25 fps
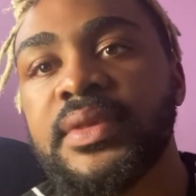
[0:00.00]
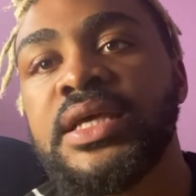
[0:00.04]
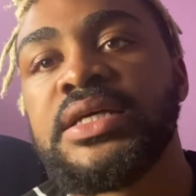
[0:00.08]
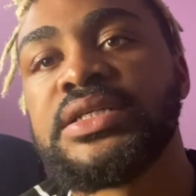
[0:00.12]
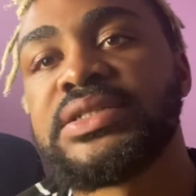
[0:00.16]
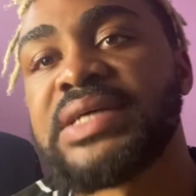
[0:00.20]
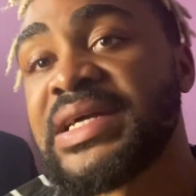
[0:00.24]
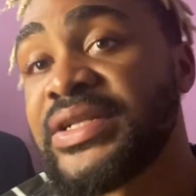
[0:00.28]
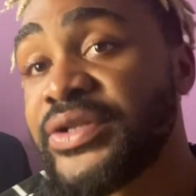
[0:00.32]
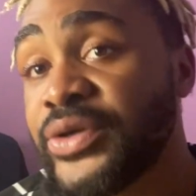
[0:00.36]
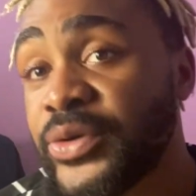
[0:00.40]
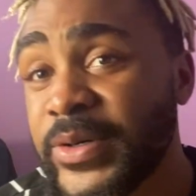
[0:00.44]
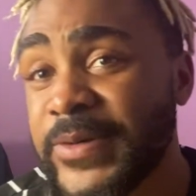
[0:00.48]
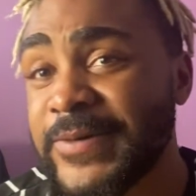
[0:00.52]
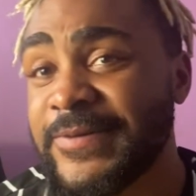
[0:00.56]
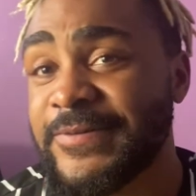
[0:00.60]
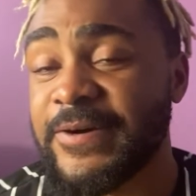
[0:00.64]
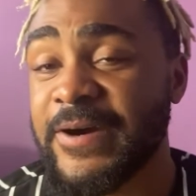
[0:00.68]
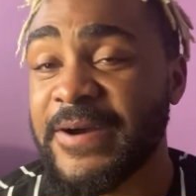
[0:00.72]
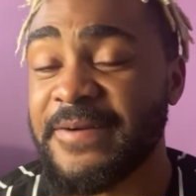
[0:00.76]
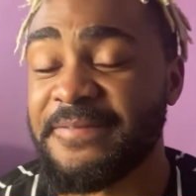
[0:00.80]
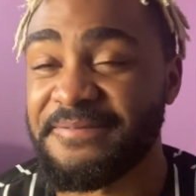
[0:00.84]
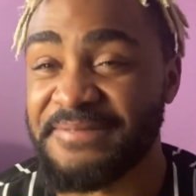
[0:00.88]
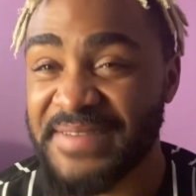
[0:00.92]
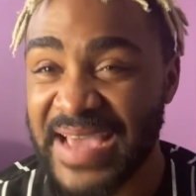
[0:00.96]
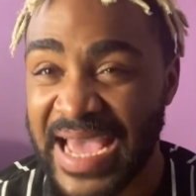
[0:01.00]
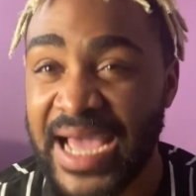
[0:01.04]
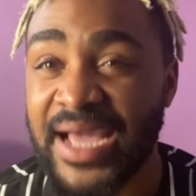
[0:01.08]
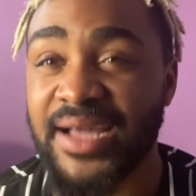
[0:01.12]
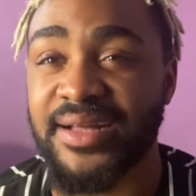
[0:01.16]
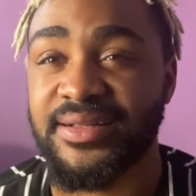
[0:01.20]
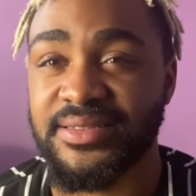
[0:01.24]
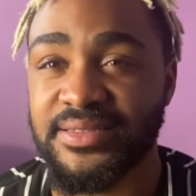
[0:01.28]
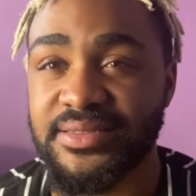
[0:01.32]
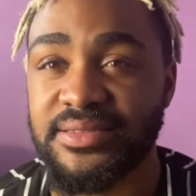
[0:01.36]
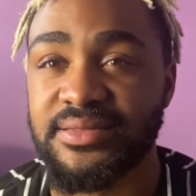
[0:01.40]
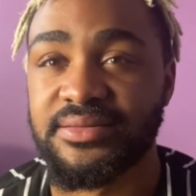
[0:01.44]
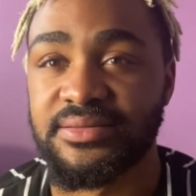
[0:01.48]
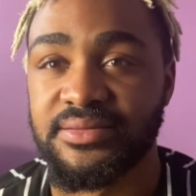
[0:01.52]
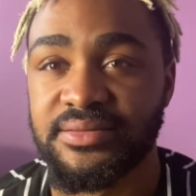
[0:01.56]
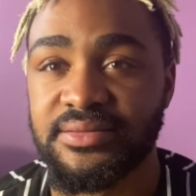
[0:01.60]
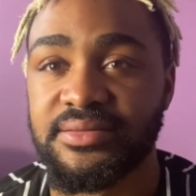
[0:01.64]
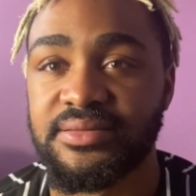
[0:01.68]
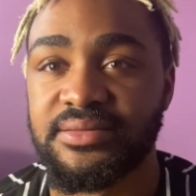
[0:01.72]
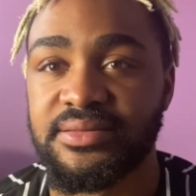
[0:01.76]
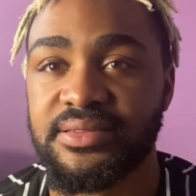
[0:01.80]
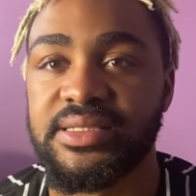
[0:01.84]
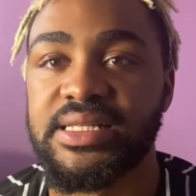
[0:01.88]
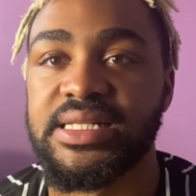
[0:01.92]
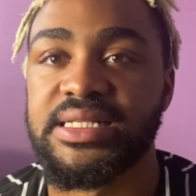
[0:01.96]
So I know for a fact
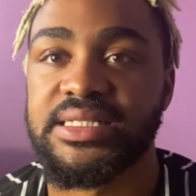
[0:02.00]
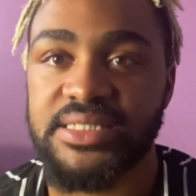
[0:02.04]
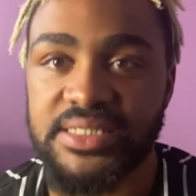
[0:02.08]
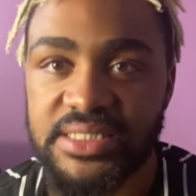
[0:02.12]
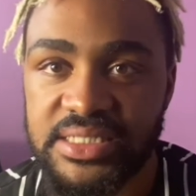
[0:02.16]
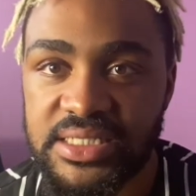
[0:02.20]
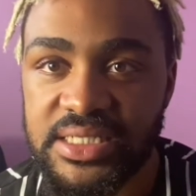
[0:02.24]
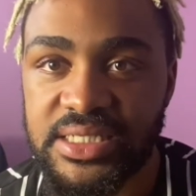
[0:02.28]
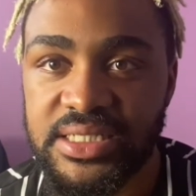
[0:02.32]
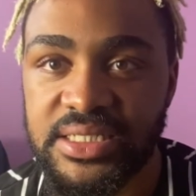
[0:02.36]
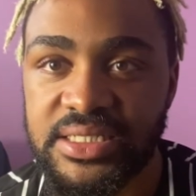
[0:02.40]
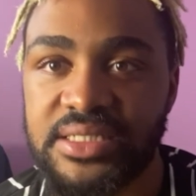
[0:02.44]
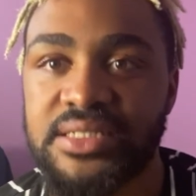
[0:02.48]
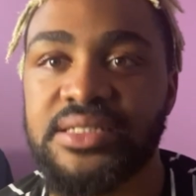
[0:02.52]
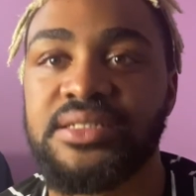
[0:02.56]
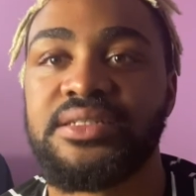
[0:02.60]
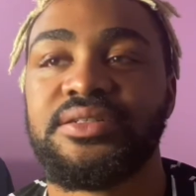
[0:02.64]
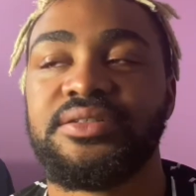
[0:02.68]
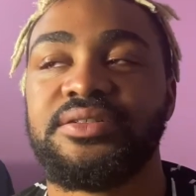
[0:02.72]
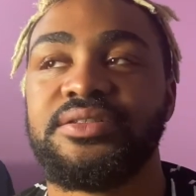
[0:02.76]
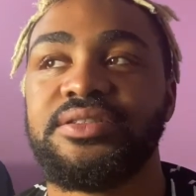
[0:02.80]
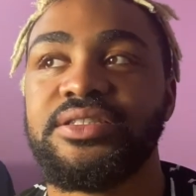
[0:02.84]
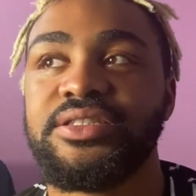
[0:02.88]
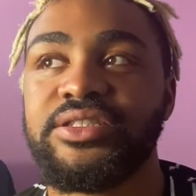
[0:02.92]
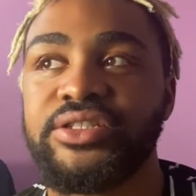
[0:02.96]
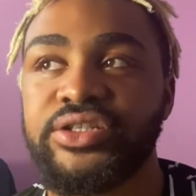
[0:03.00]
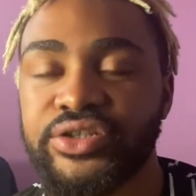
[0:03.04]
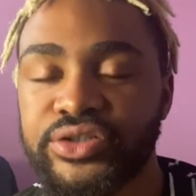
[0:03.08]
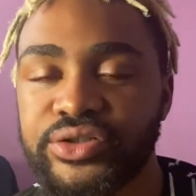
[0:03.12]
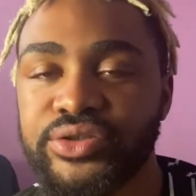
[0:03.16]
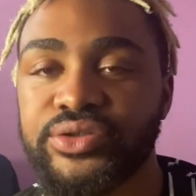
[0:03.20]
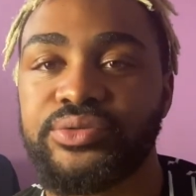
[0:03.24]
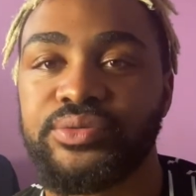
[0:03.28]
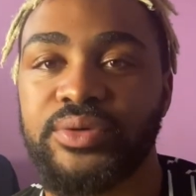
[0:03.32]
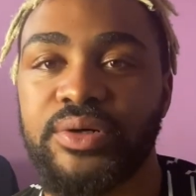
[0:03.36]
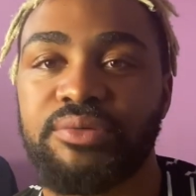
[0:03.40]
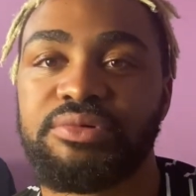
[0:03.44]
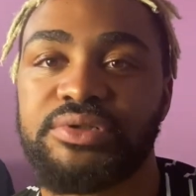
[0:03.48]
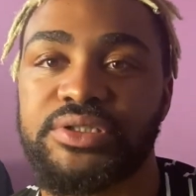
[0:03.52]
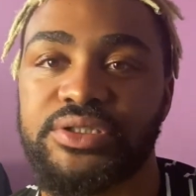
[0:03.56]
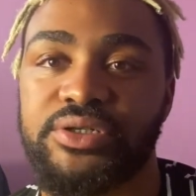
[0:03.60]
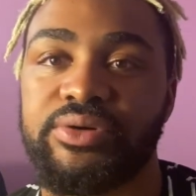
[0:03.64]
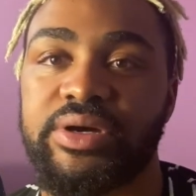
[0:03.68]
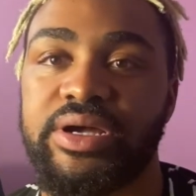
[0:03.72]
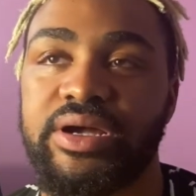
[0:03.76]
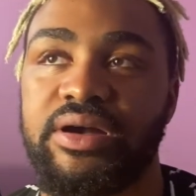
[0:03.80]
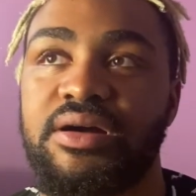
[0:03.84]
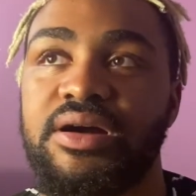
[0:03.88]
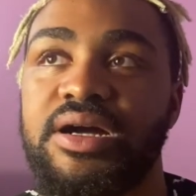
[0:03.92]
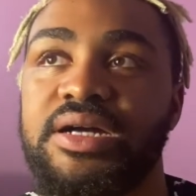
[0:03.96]
Lindsey knew what was
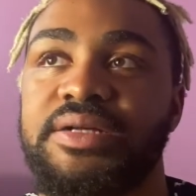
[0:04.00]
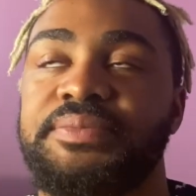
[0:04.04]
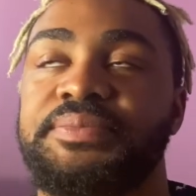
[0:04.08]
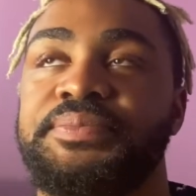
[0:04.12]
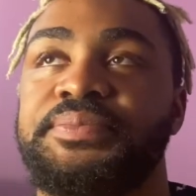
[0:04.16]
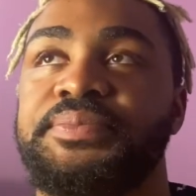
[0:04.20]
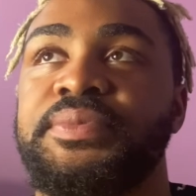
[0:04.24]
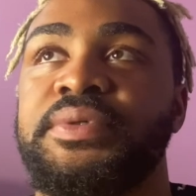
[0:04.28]
going on.